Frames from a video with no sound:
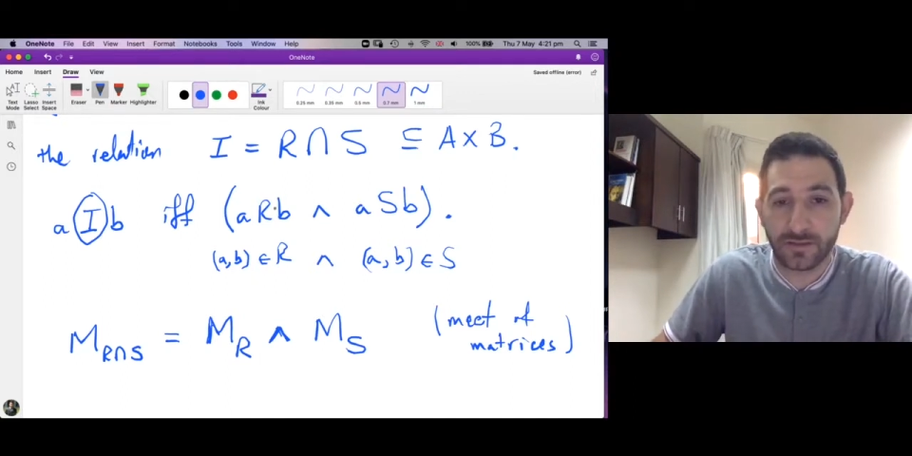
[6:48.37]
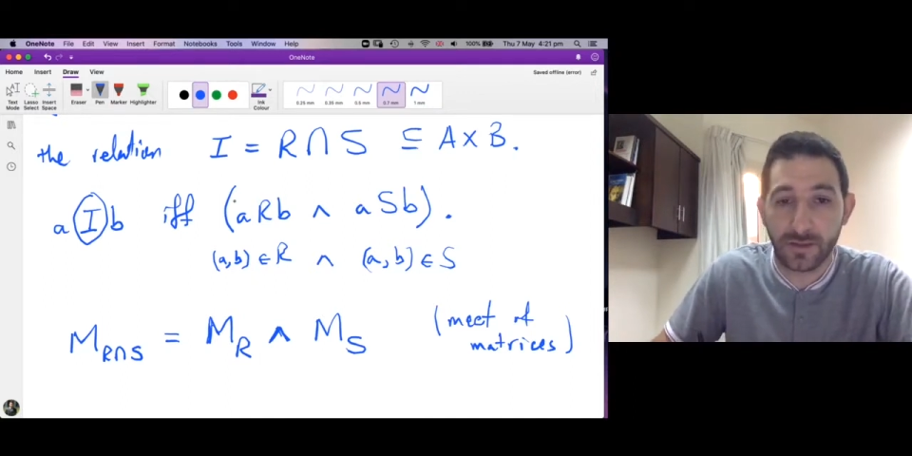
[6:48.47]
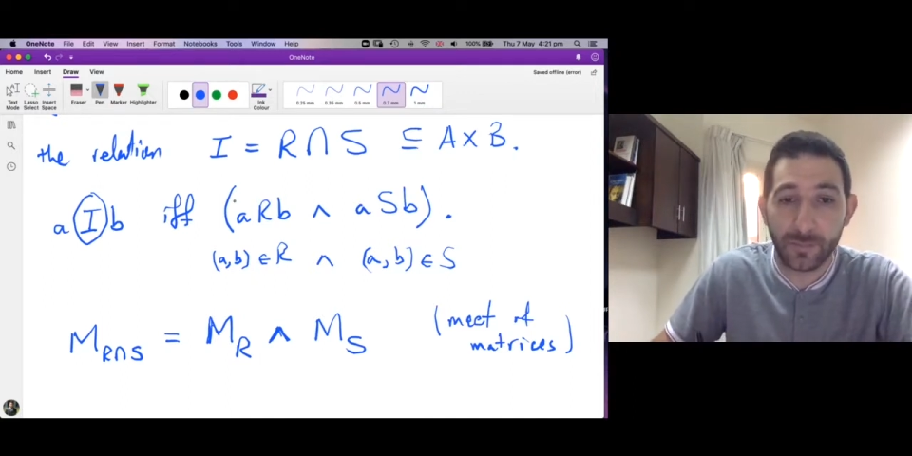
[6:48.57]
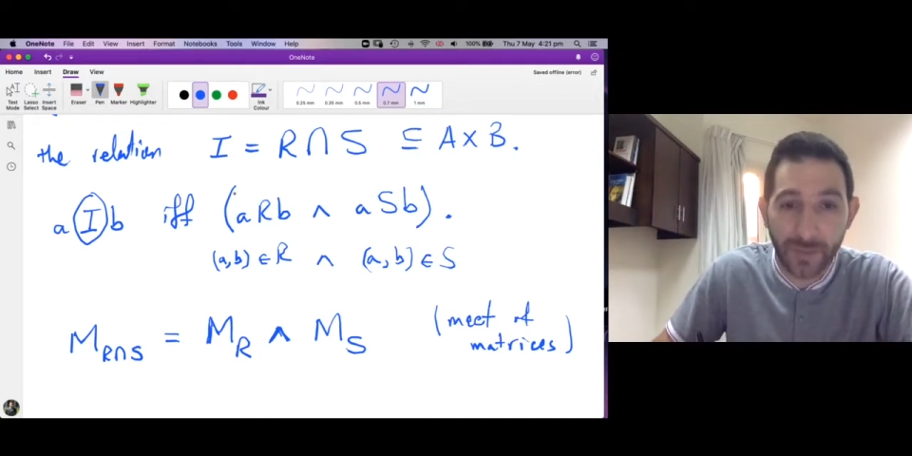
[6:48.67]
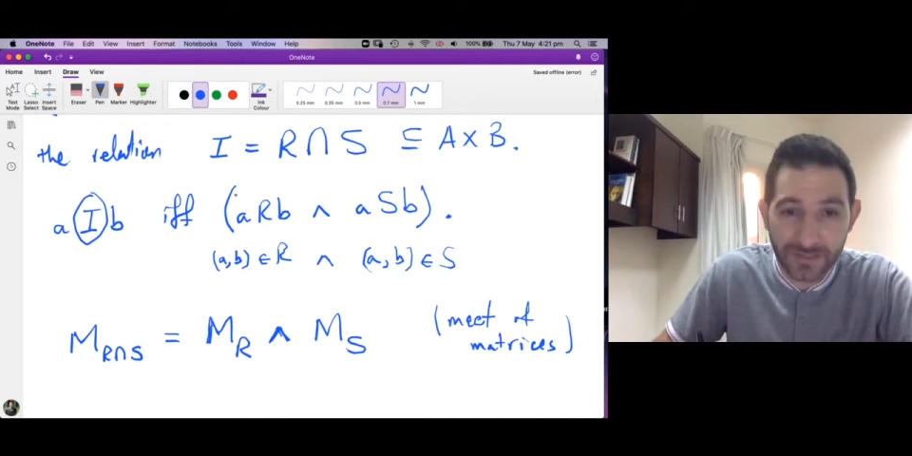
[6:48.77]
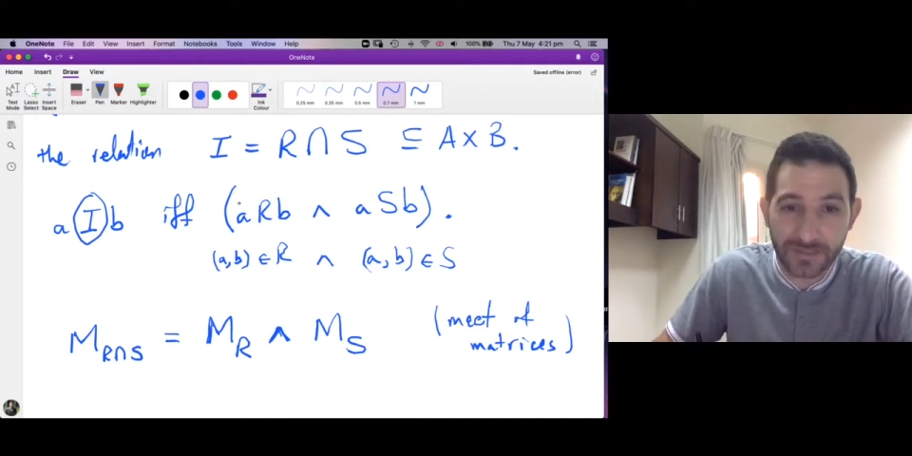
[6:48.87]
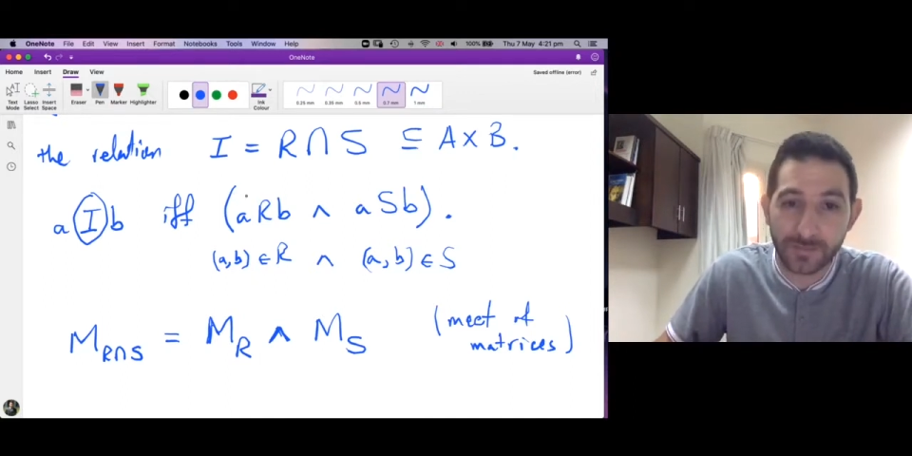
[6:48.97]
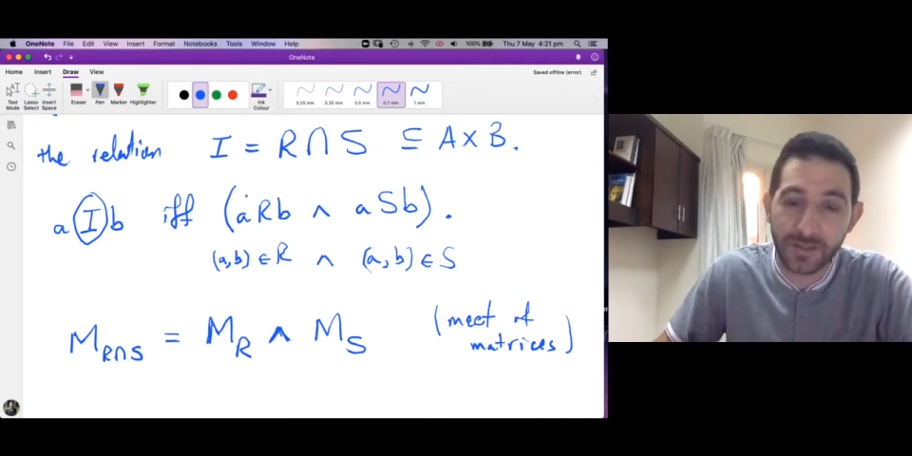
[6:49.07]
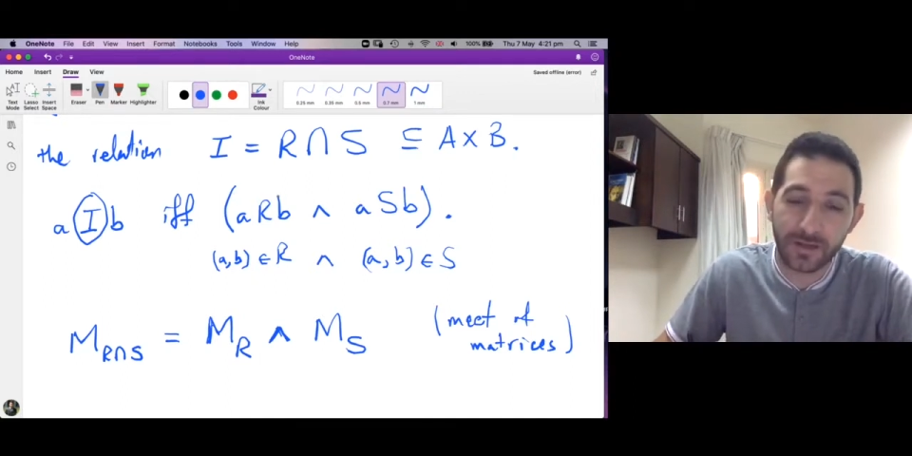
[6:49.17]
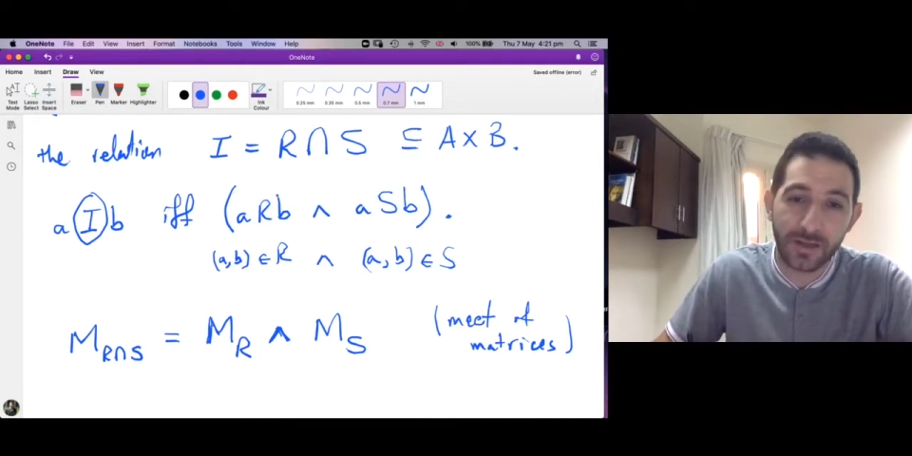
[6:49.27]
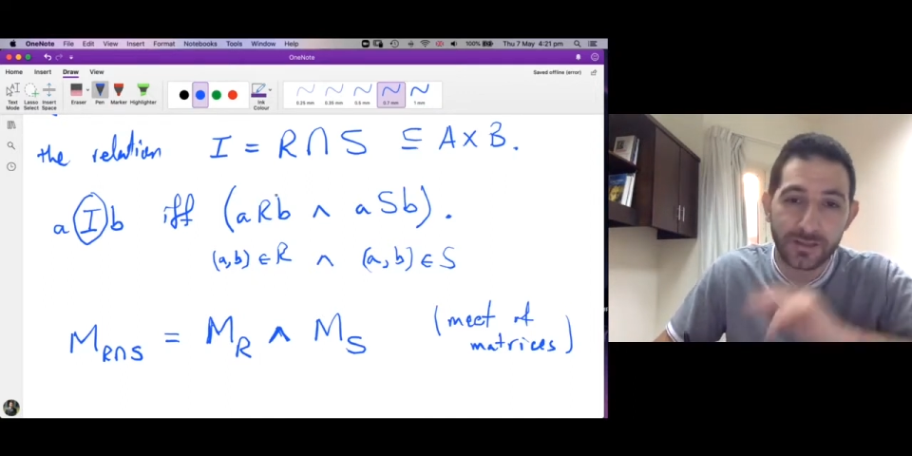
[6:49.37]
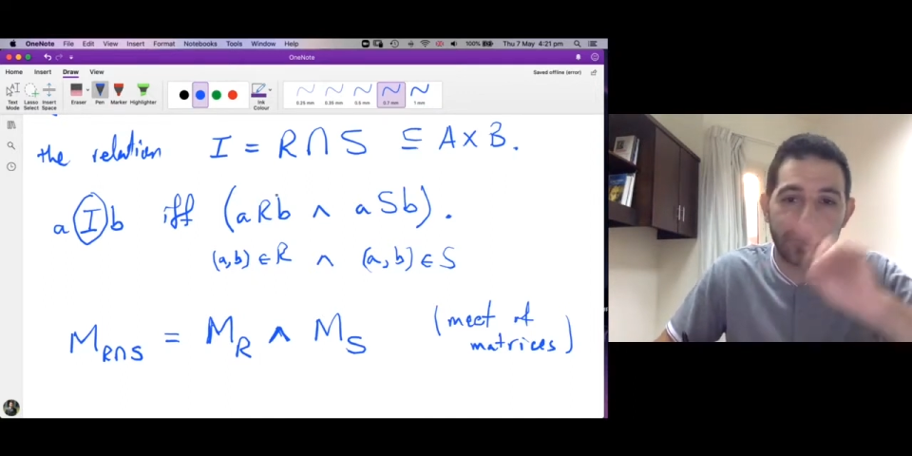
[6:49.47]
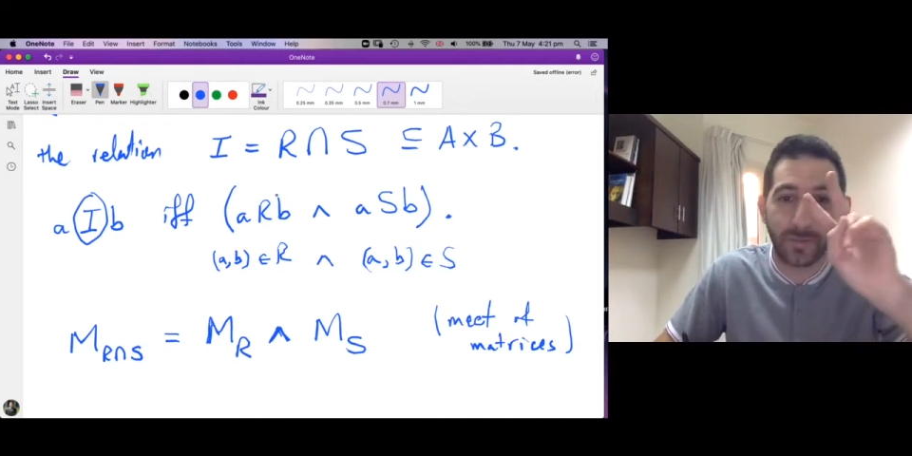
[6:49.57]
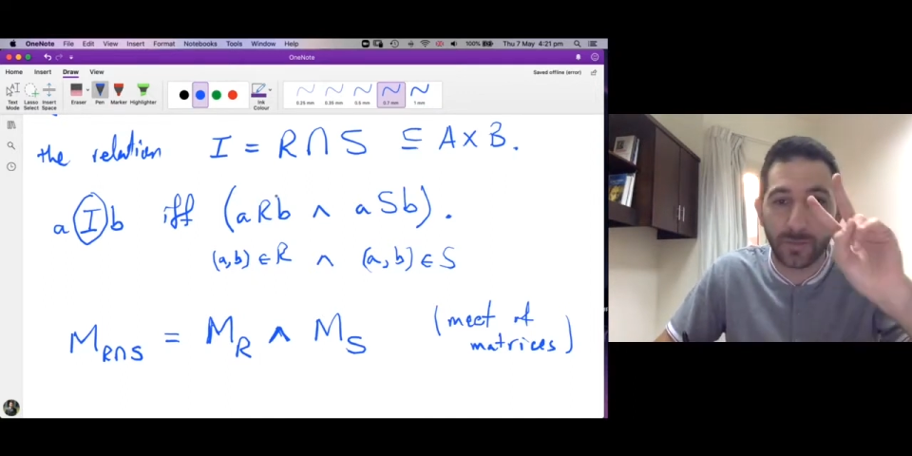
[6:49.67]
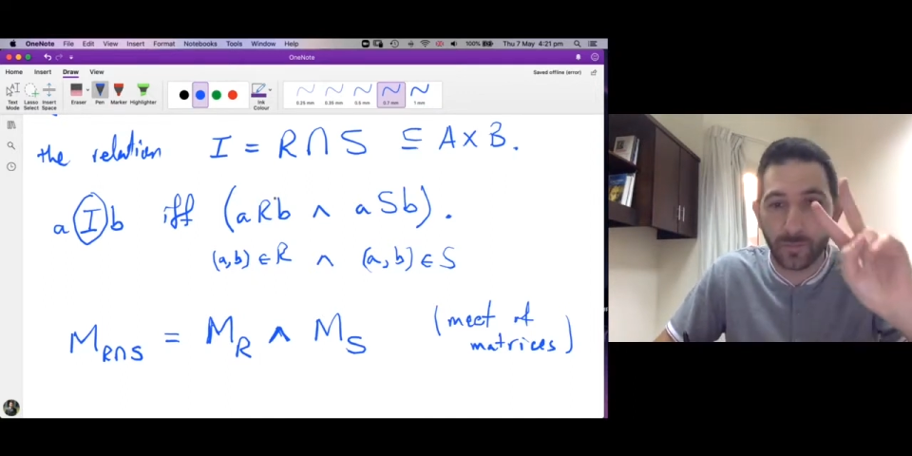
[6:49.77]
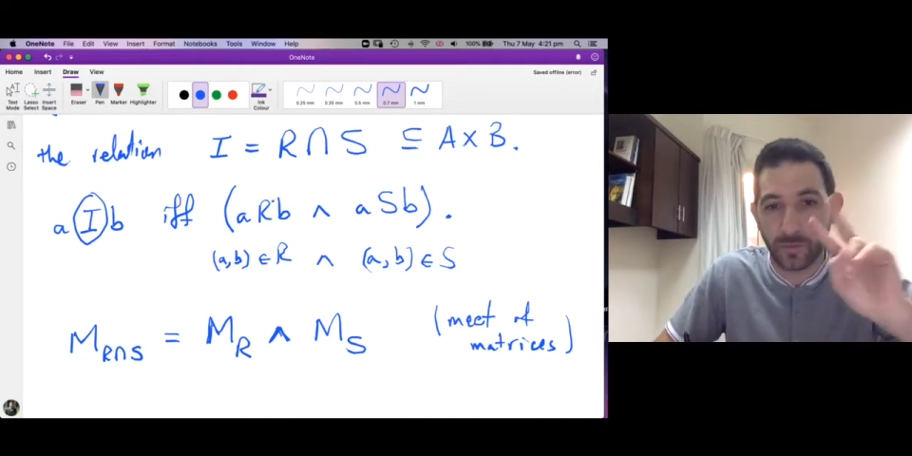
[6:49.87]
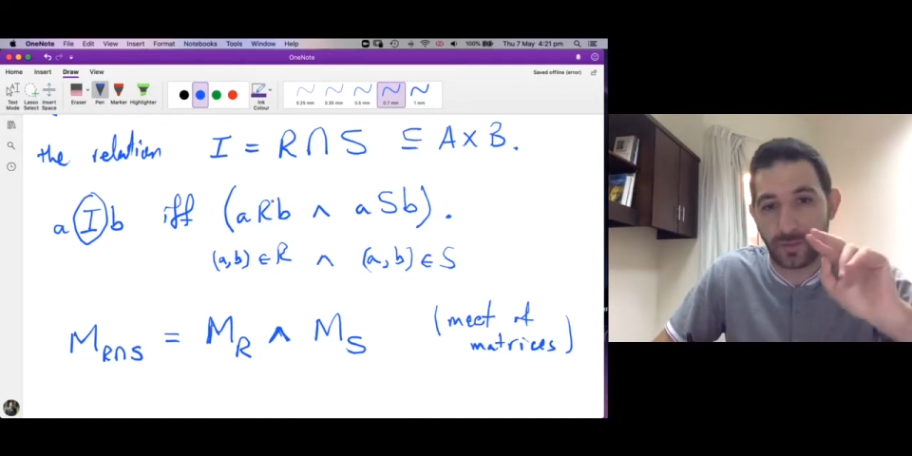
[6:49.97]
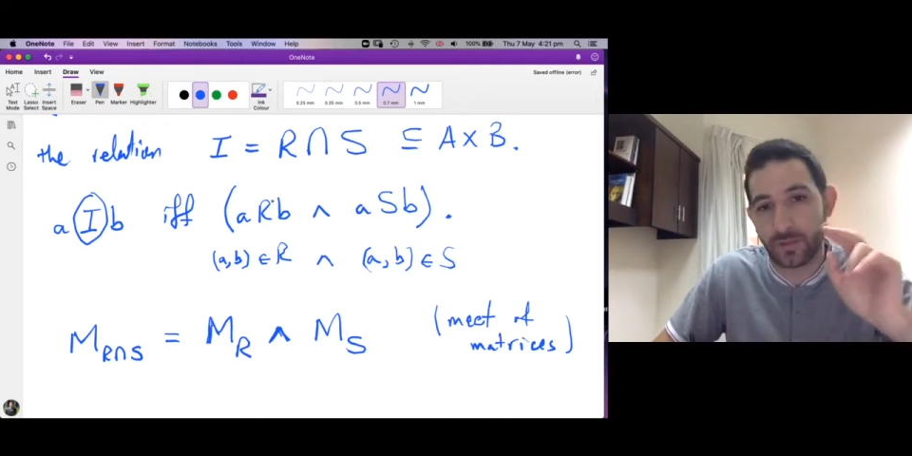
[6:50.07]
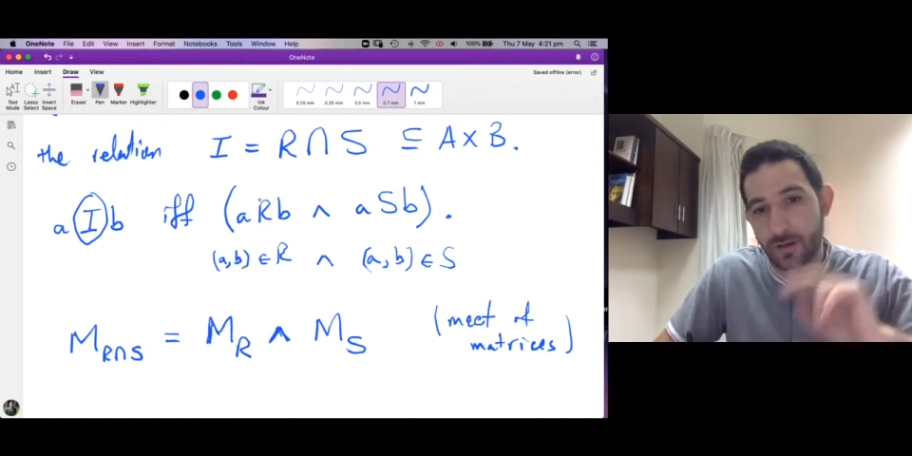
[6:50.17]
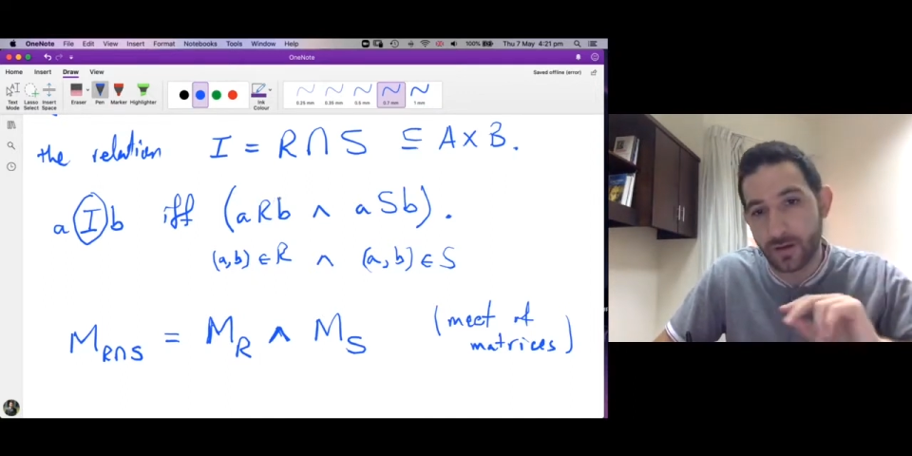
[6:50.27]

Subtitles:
They must be related by both